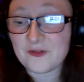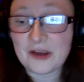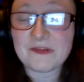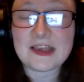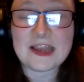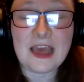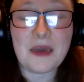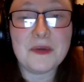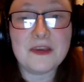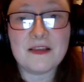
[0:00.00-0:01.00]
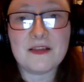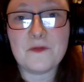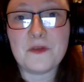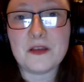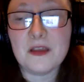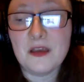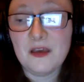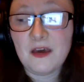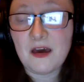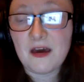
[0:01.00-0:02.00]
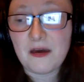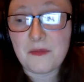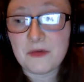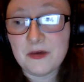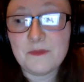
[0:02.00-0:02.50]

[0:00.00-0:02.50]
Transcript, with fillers: Drag Race getting Emmys and stuff and um,